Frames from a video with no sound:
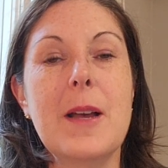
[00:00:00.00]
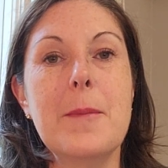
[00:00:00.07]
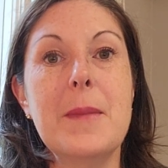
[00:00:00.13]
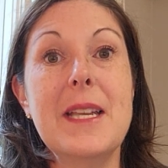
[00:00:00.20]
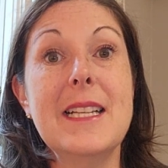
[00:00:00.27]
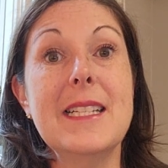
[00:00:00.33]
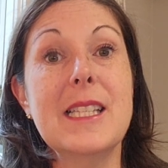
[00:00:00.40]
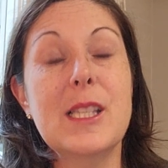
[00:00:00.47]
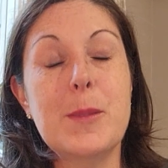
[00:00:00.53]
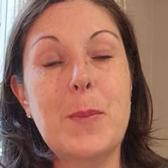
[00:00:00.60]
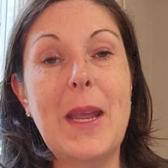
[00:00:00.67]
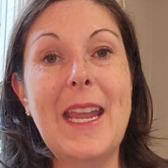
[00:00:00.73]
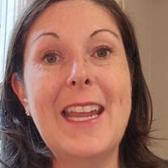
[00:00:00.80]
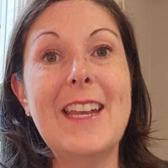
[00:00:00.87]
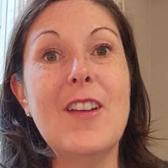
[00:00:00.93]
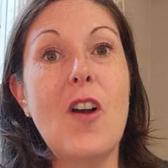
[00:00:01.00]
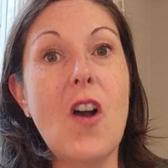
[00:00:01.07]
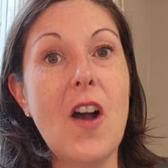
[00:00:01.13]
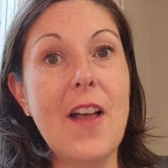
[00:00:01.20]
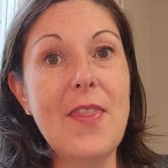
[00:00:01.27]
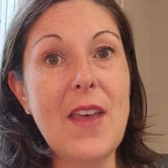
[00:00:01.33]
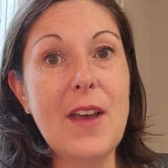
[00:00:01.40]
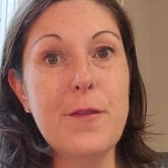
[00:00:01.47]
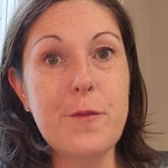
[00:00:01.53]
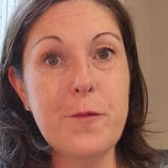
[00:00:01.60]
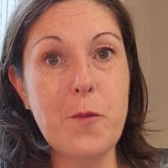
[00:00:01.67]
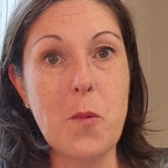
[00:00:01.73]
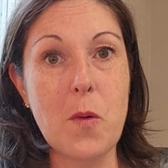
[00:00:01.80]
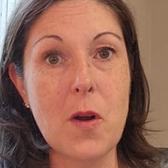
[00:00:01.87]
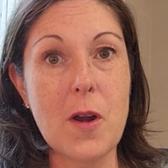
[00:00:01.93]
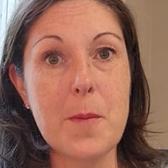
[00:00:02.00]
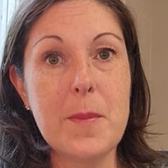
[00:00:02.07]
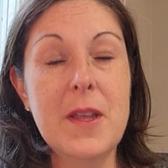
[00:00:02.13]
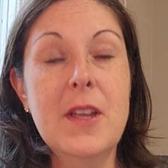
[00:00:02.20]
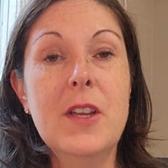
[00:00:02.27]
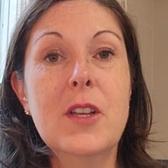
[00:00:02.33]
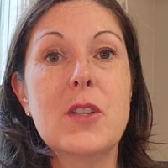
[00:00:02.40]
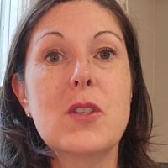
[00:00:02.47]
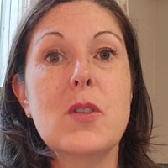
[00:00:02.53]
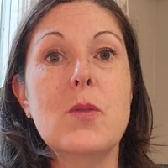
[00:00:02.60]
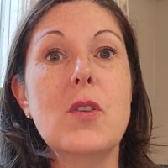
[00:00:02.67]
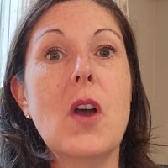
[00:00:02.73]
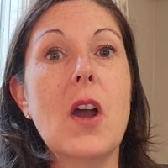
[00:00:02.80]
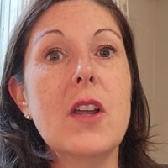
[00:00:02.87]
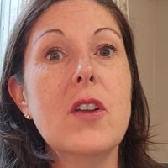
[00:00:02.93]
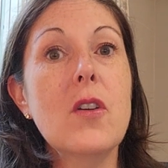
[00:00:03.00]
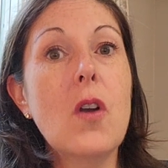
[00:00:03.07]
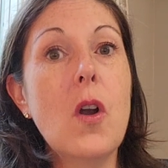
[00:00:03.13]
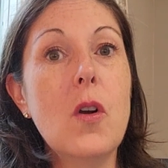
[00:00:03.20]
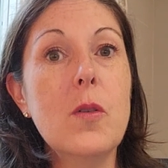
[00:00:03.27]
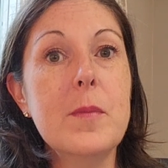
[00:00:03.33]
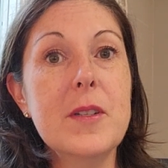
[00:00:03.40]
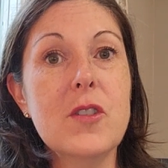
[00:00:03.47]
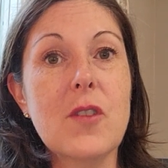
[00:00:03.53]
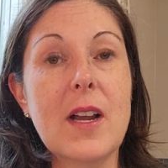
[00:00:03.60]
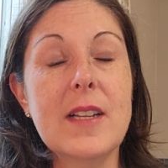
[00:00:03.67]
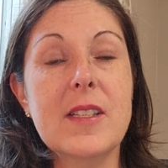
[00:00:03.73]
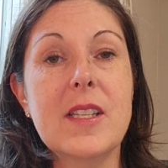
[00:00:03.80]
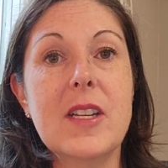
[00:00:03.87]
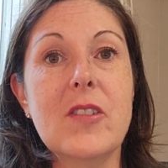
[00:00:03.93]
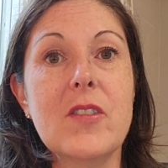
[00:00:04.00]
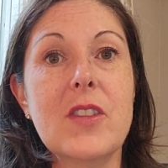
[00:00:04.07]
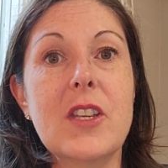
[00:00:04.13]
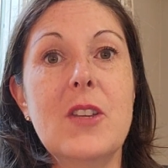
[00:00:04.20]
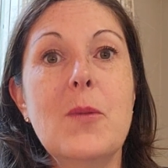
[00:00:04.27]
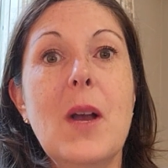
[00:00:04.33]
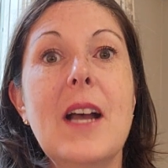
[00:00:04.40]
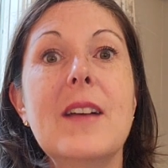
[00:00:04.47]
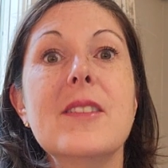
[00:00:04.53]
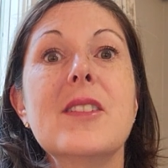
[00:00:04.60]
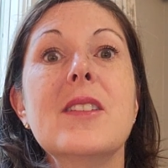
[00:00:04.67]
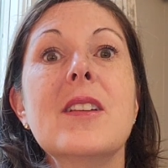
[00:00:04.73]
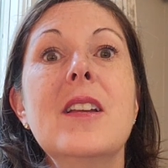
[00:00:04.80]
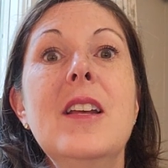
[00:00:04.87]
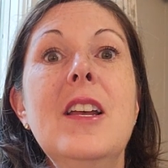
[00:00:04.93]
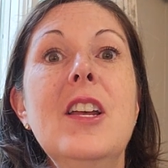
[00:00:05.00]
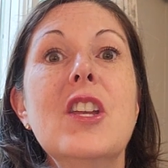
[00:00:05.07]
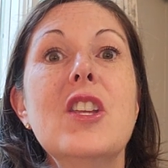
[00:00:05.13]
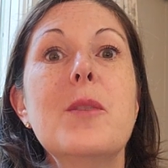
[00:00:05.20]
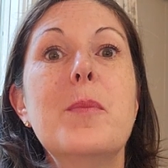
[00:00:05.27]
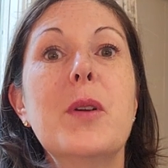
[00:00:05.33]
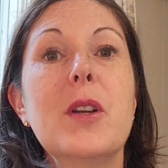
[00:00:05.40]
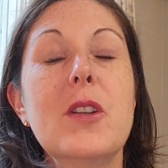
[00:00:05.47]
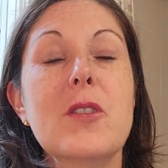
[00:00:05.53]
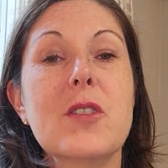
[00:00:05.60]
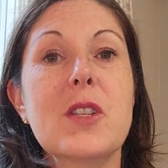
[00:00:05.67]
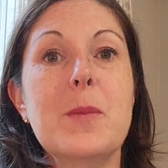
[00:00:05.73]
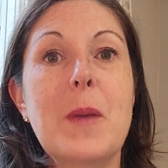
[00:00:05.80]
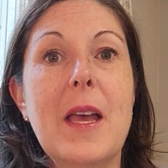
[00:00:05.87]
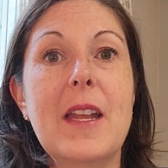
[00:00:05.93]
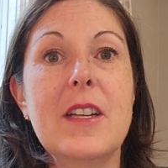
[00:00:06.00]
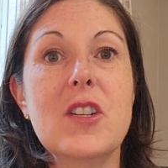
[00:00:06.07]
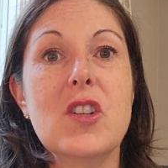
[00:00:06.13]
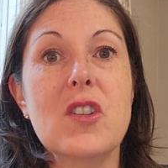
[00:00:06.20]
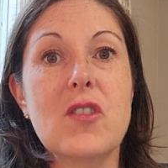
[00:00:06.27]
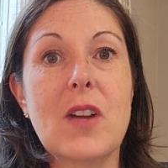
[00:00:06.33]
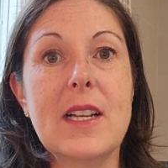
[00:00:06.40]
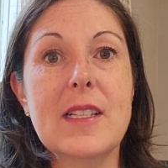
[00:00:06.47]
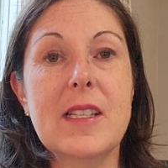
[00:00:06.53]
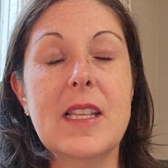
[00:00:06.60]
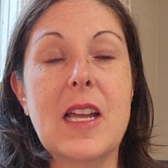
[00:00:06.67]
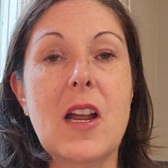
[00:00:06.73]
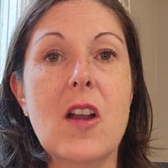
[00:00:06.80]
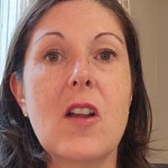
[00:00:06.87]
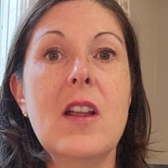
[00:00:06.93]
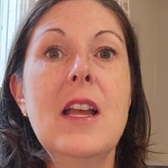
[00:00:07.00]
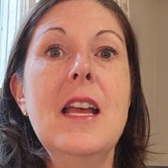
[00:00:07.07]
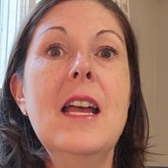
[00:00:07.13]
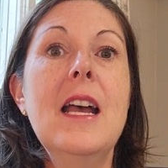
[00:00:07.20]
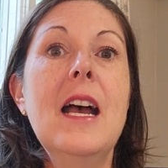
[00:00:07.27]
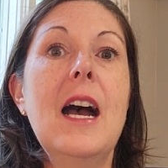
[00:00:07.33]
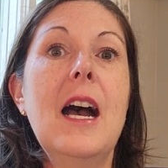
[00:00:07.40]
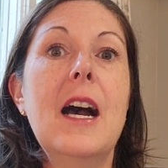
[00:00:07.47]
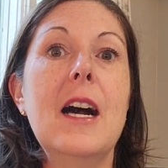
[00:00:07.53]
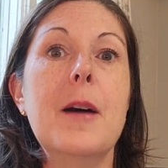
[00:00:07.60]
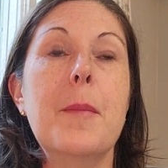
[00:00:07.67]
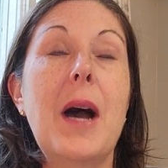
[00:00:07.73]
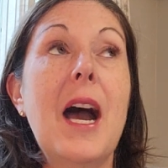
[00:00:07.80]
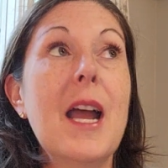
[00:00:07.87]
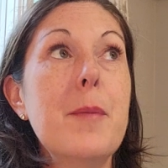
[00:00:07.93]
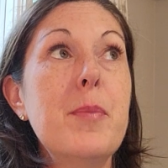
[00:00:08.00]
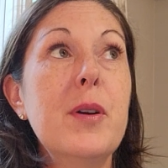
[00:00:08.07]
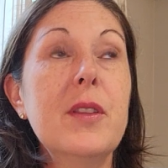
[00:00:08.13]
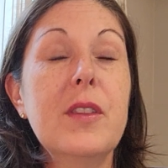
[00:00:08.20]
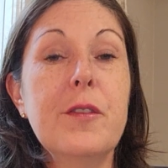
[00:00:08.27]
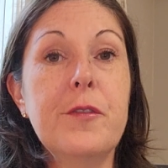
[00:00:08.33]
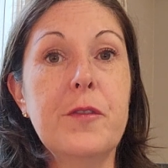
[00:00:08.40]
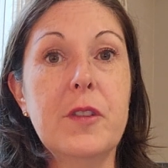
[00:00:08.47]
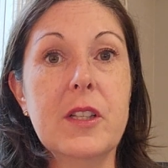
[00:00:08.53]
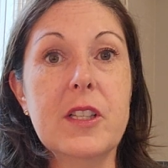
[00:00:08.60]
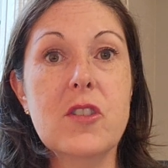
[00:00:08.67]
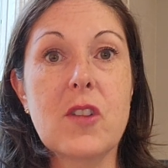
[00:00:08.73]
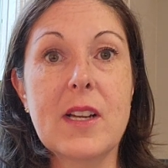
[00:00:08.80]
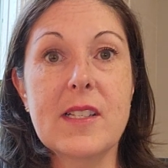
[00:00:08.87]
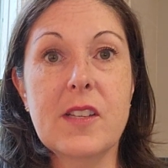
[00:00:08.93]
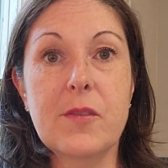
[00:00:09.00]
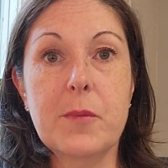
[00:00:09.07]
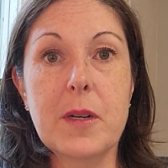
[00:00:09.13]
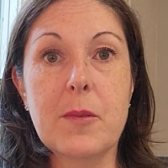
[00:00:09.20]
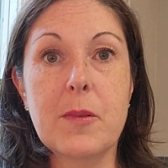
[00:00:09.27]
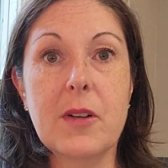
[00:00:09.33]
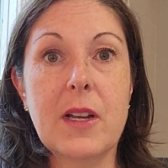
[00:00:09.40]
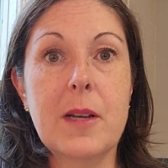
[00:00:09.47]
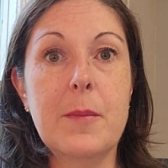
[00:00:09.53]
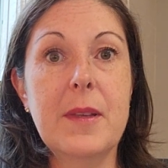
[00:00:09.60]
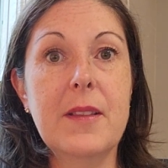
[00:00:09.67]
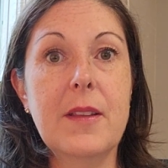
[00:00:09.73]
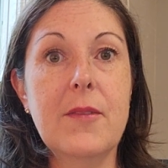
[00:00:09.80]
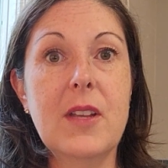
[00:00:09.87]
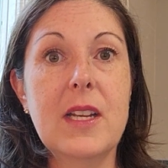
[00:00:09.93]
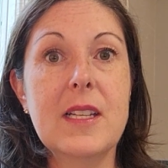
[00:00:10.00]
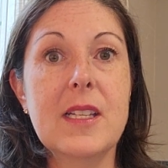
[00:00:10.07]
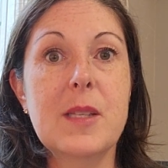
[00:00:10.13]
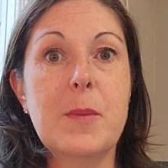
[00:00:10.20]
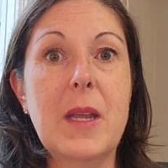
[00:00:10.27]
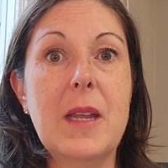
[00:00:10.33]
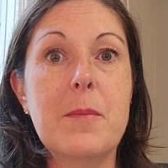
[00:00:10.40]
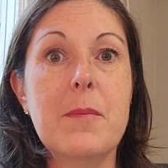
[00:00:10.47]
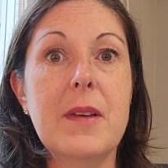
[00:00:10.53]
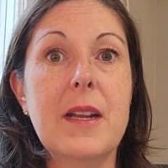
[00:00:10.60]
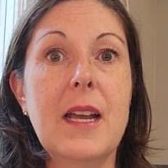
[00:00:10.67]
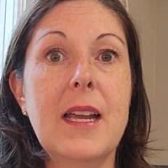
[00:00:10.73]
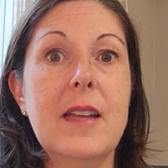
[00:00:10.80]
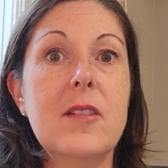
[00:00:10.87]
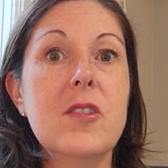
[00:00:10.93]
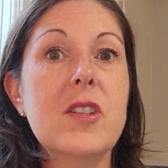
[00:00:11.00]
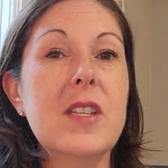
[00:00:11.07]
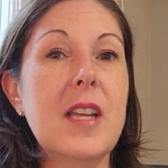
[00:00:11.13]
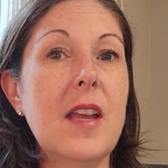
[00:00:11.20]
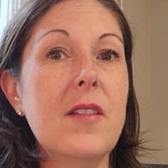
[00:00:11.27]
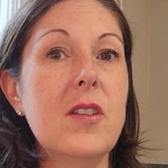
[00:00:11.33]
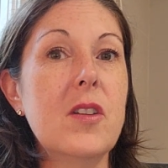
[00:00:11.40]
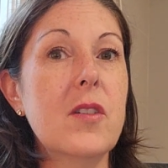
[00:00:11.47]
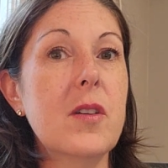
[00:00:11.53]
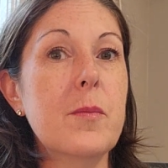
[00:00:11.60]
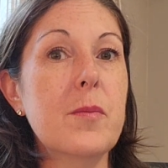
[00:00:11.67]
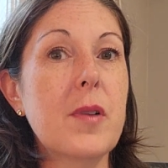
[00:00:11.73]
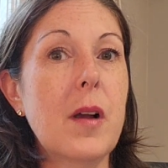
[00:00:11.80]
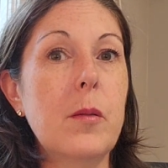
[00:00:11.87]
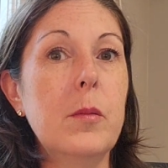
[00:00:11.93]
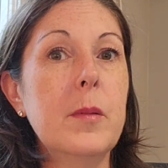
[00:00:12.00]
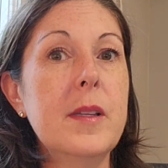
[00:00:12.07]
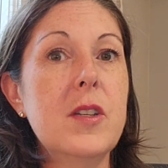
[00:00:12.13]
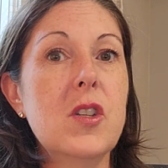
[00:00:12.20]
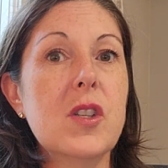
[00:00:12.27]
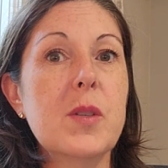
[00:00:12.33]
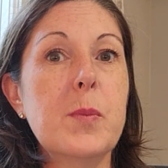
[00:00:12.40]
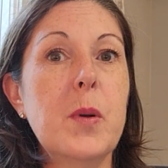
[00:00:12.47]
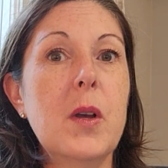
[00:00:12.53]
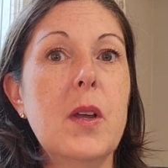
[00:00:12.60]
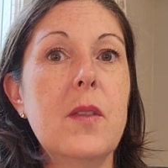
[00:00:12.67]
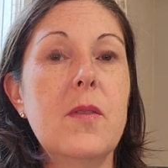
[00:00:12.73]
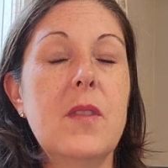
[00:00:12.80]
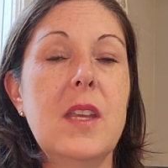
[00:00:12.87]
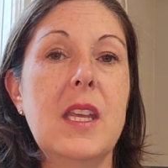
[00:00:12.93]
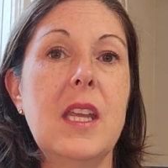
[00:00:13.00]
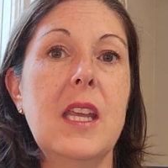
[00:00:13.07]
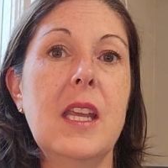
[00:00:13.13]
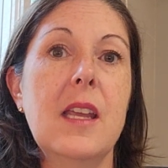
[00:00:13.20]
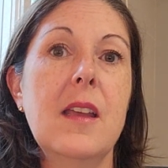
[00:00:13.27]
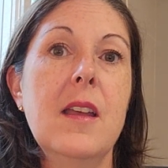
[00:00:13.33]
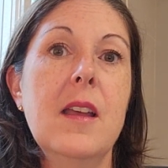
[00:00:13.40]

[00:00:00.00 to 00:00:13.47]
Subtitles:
in Spain on that form, so not your home address here in the US. You put your Spanish address there. I put the full address of where we're going to be living in Spain, but I understand you can probably just put the